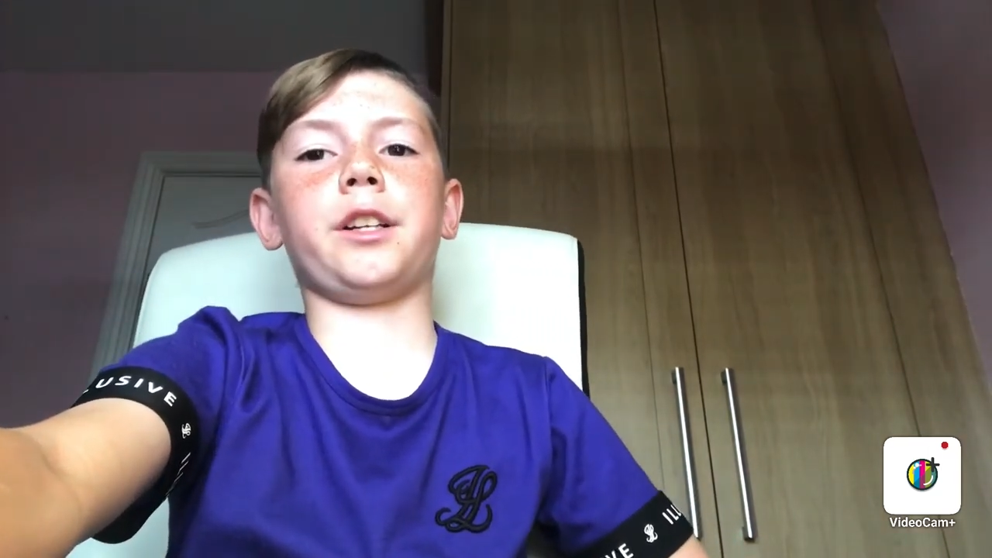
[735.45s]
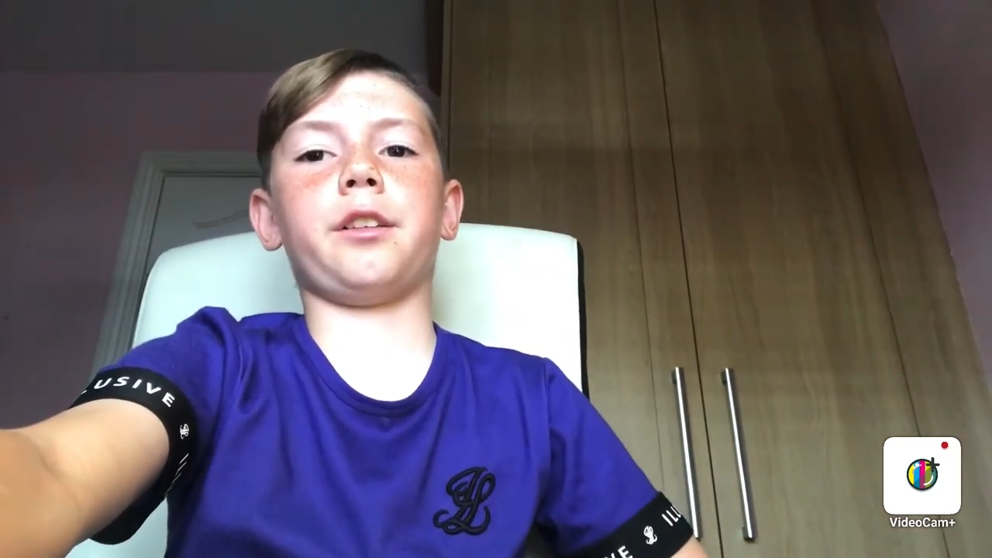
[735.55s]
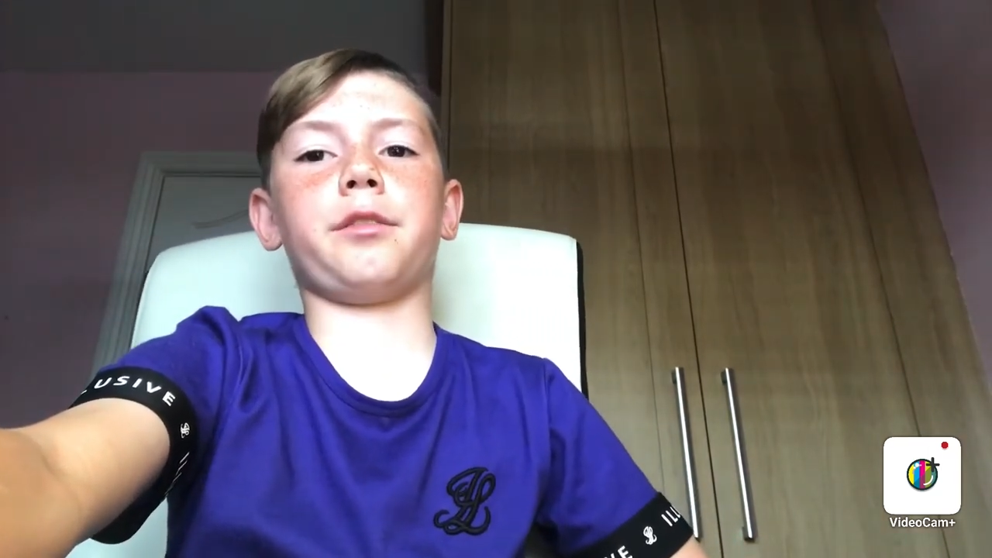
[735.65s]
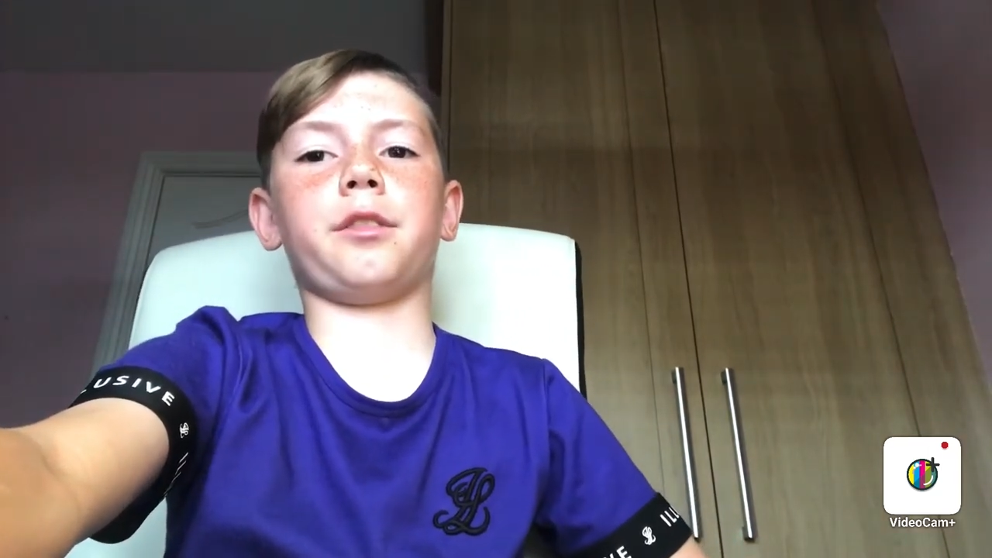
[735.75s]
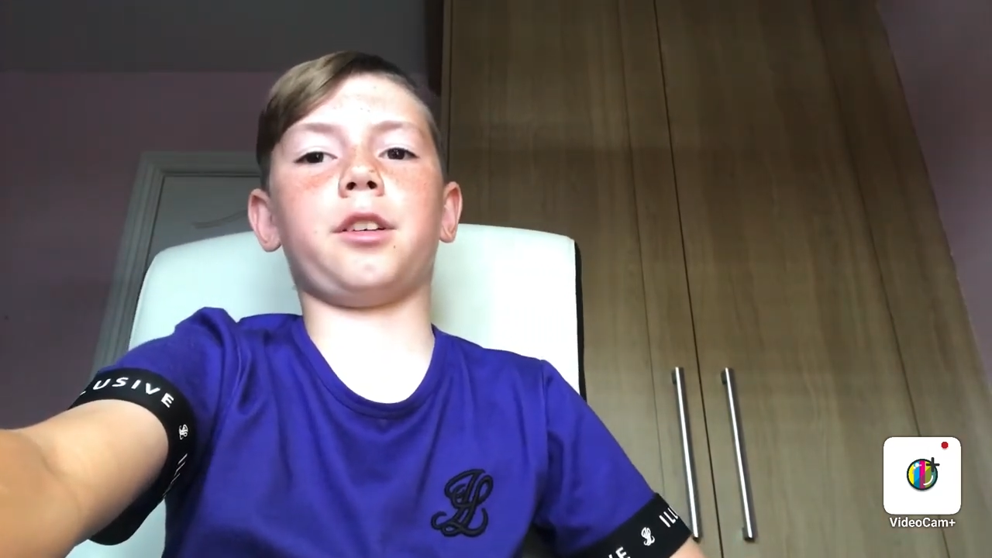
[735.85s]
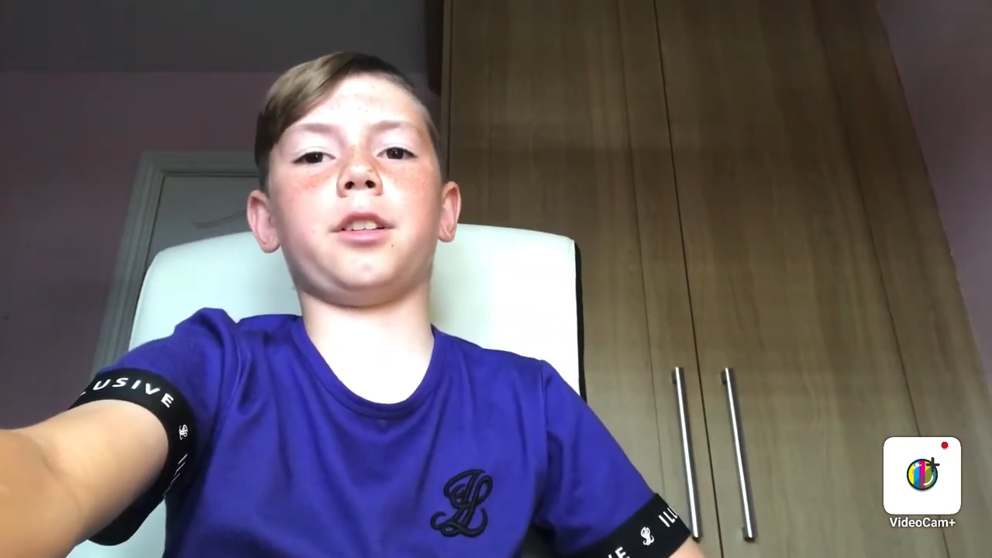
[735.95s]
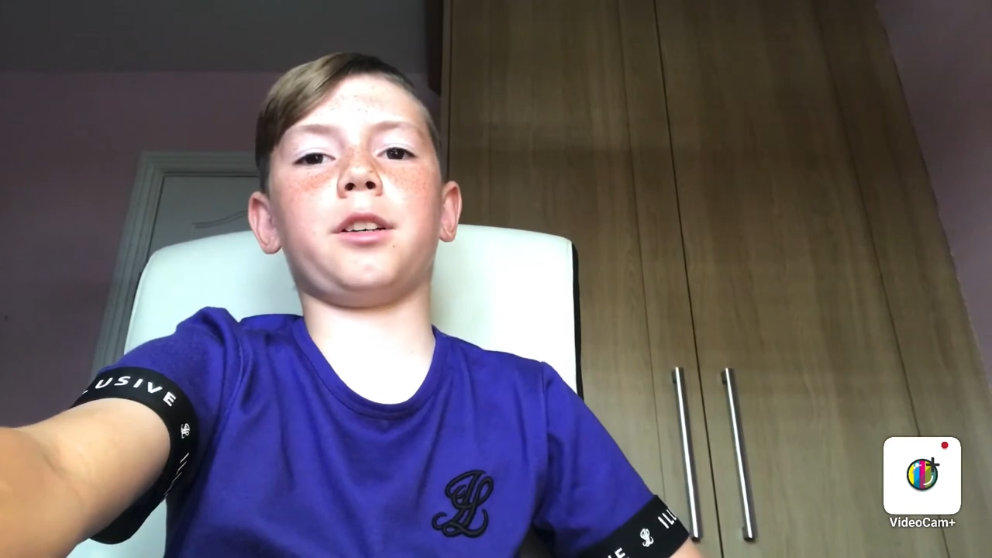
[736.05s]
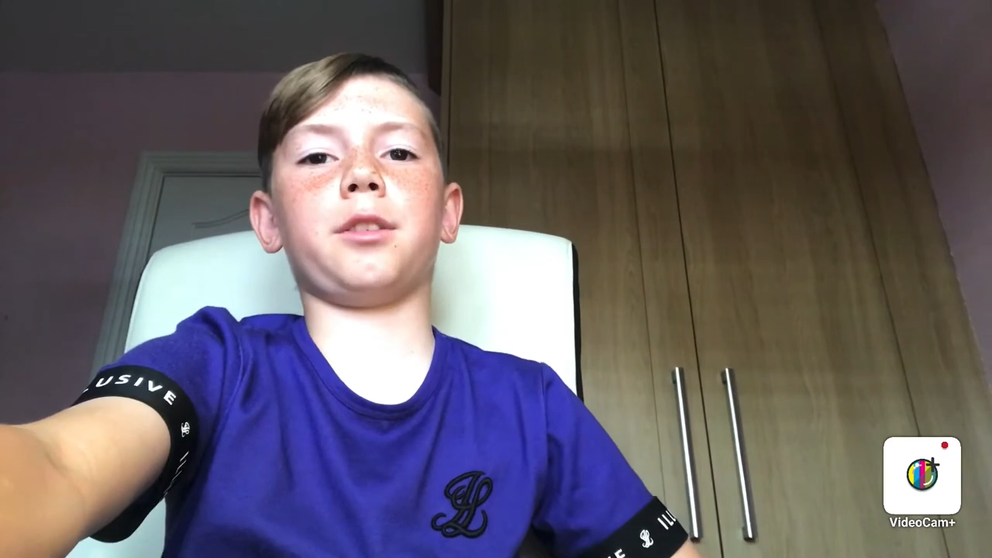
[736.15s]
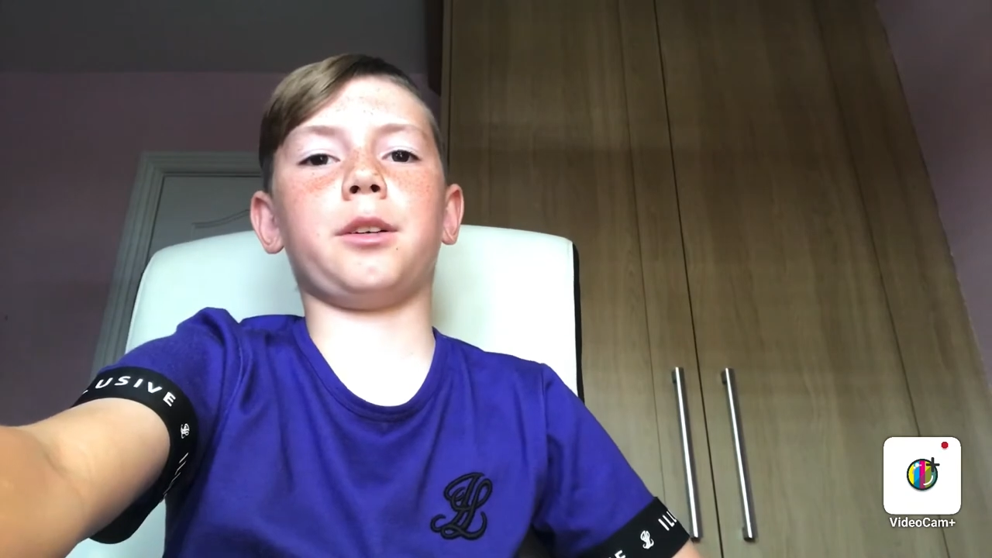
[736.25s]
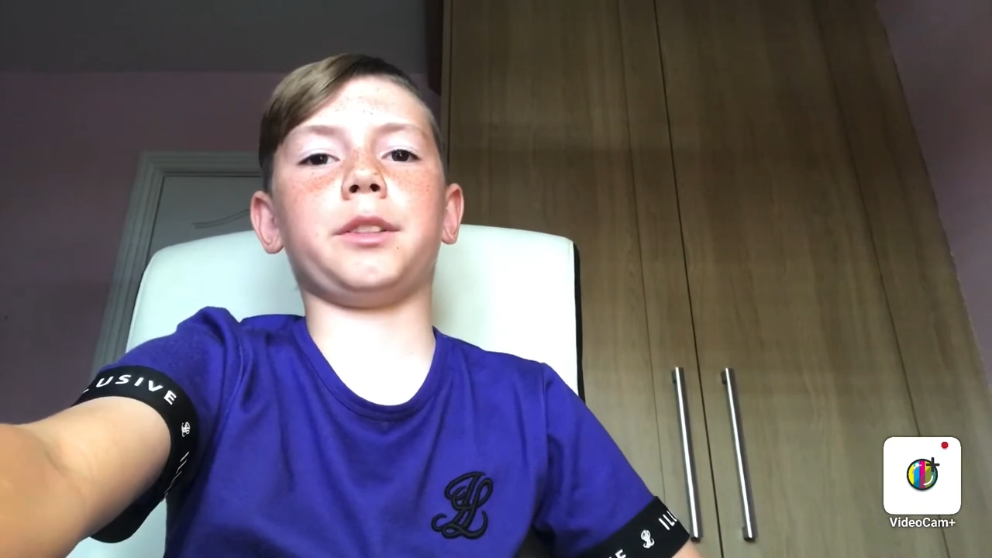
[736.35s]
I
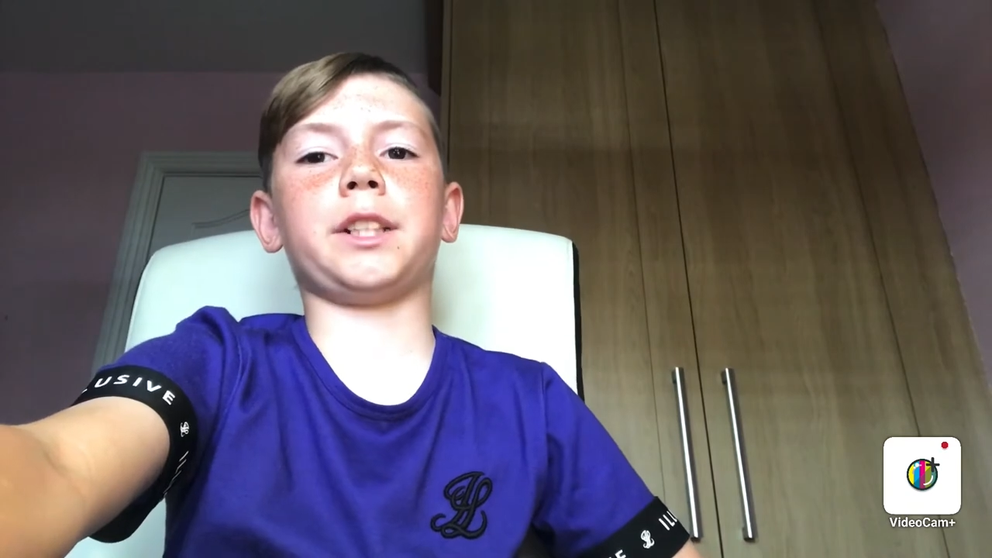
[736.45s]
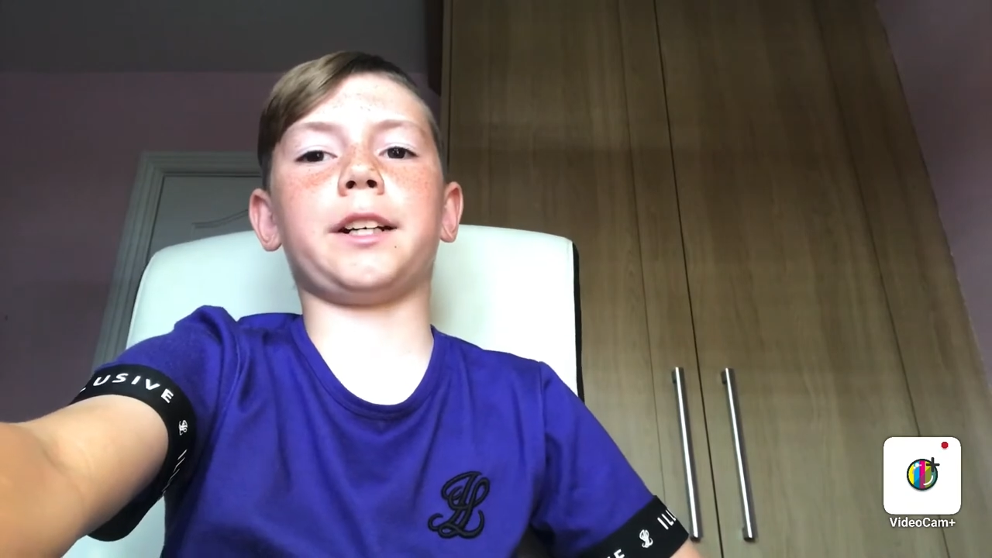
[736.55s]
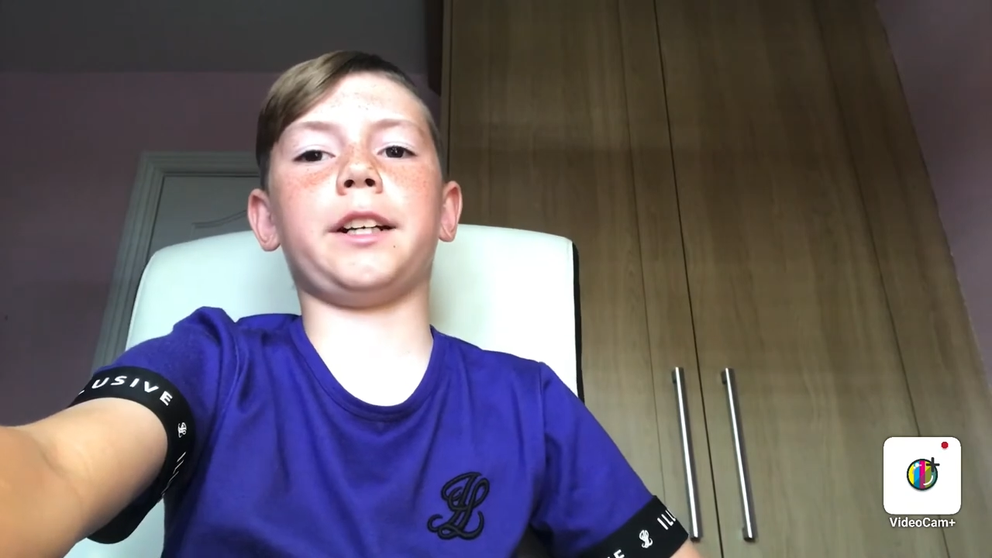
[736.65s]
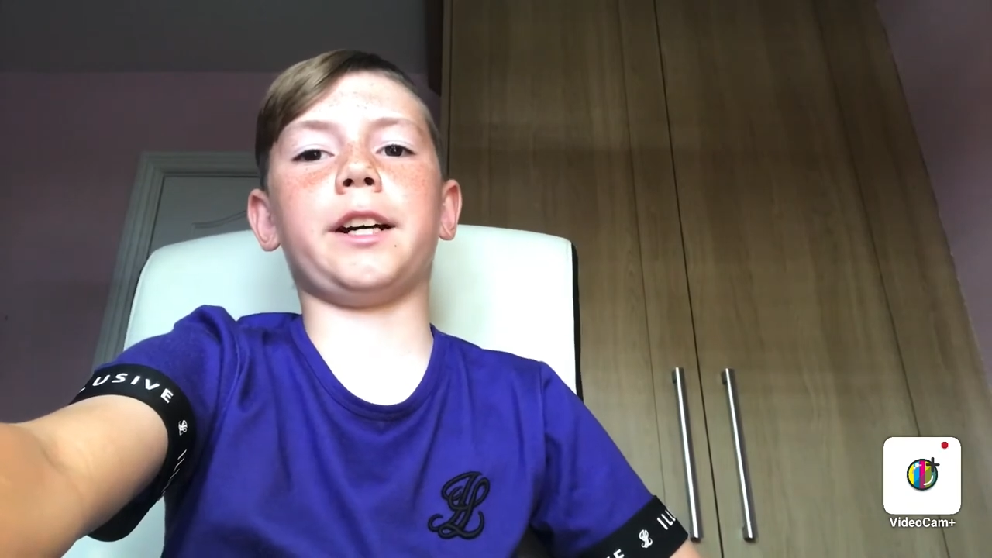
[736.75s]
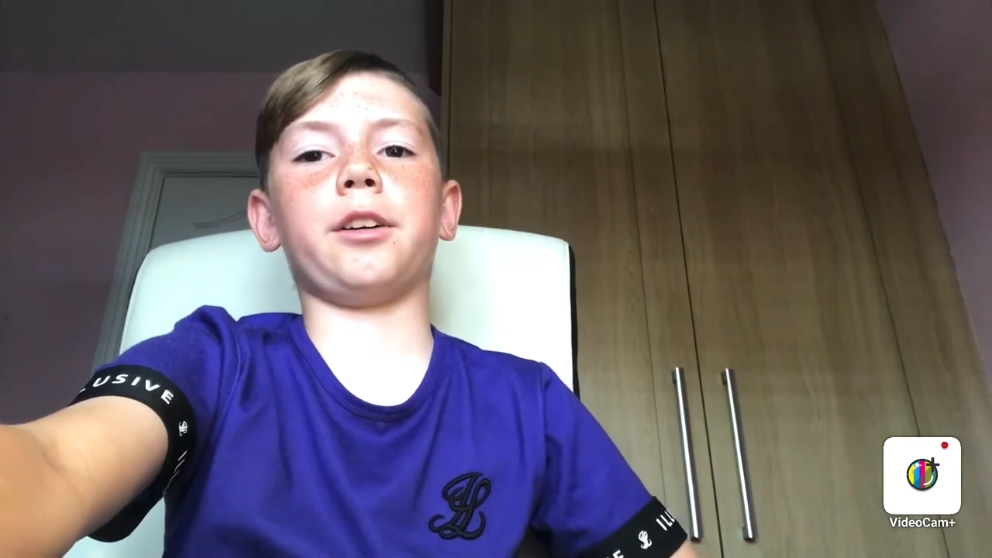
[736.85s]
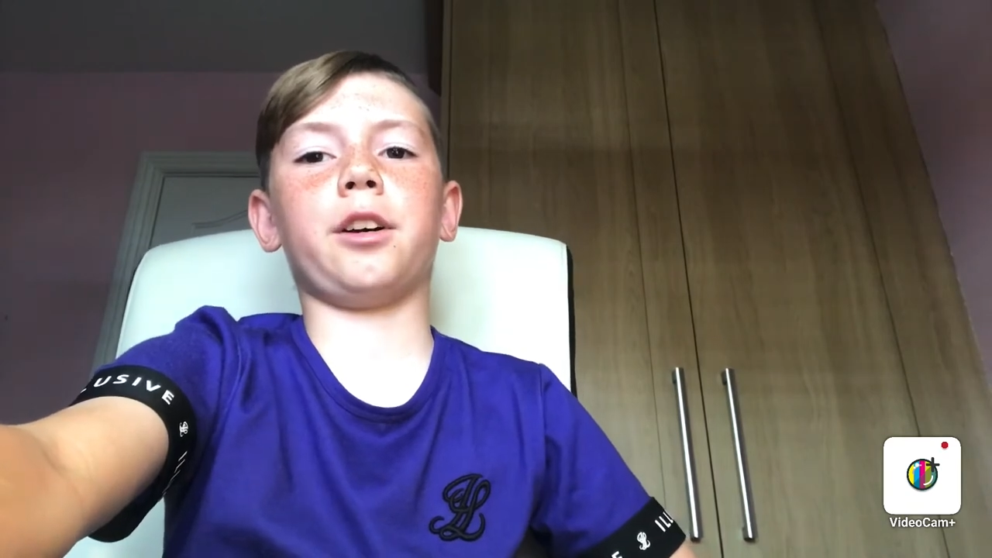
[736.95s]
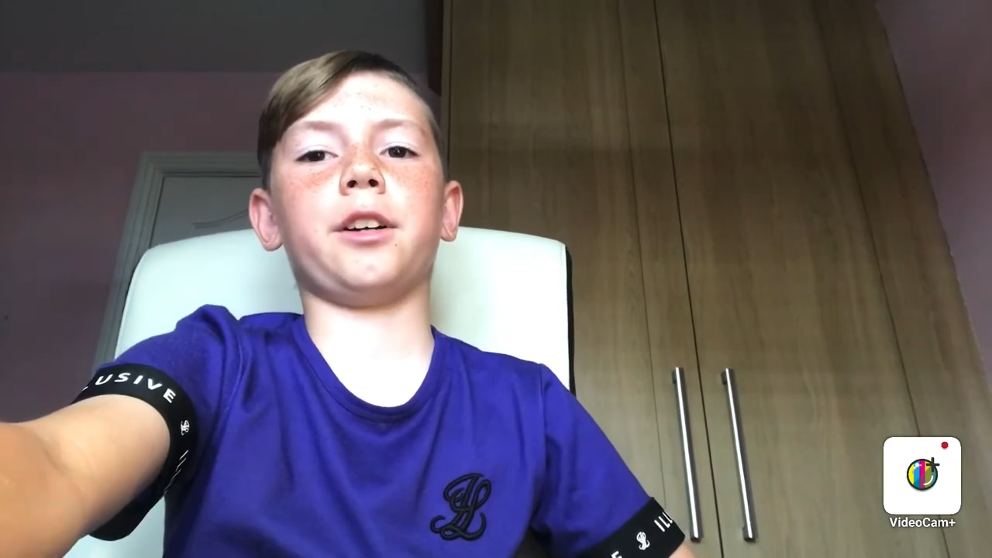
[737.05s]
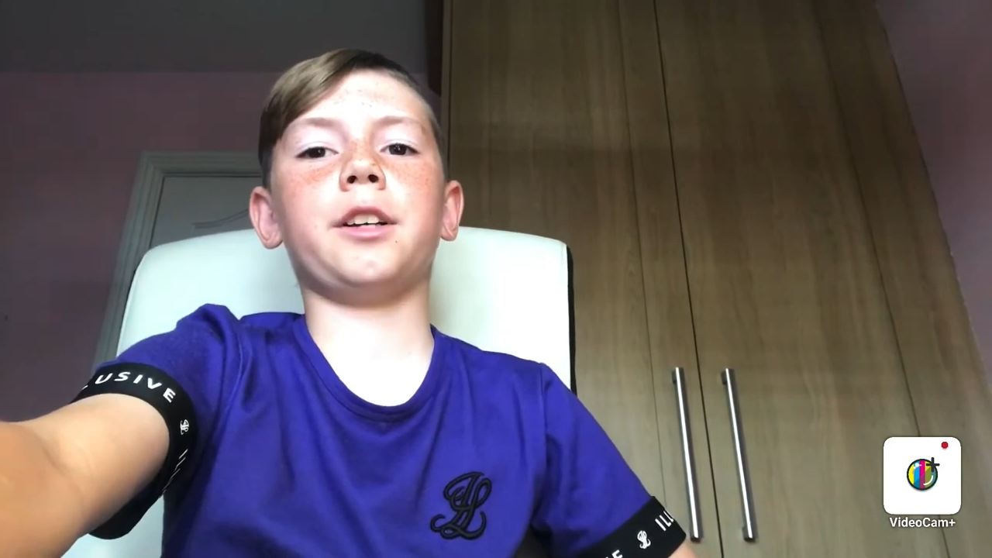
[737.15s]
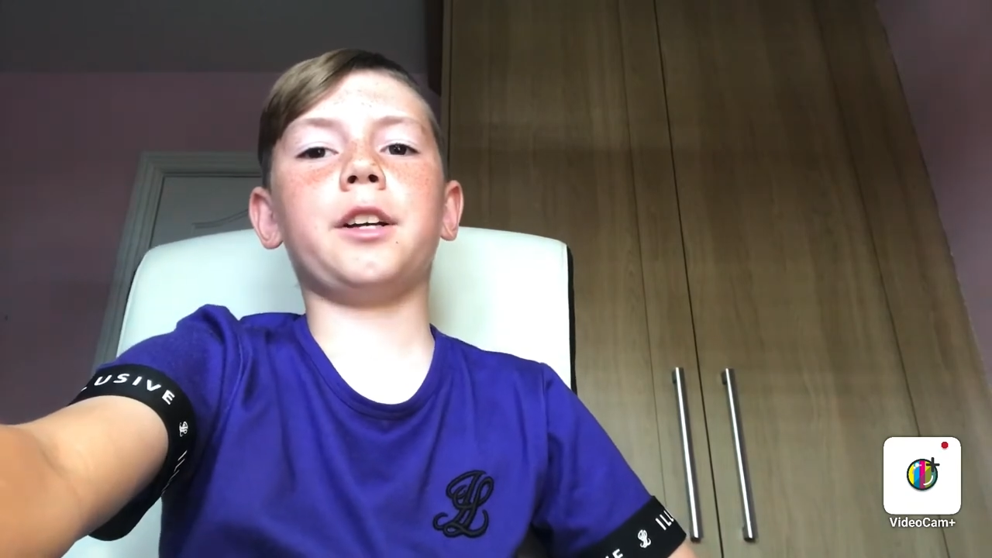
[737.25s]
don't know exactly how long,